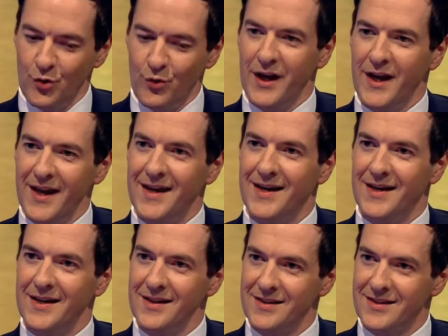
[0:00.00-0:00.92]
who were
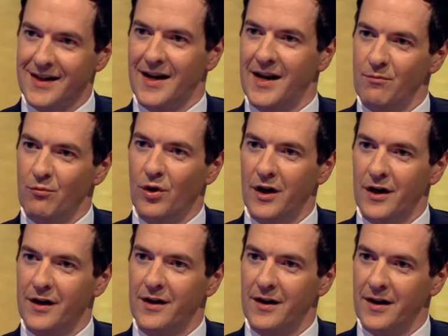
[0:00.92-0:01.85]
here to claim
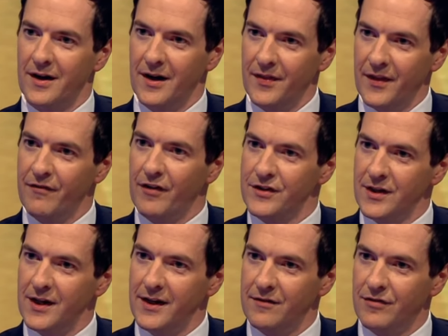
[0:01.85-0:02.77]
work and they've had to
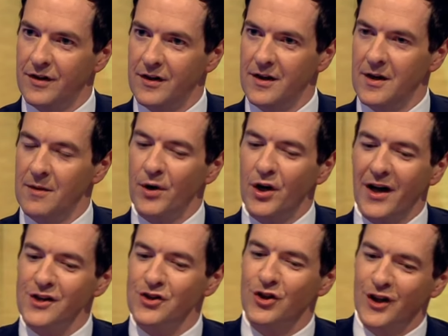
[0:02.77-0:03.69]
leave. But look,
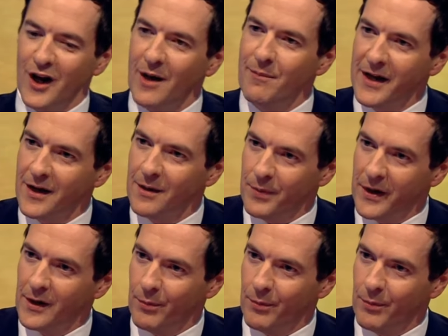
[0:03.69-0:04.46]
Andrew, can I make a bigger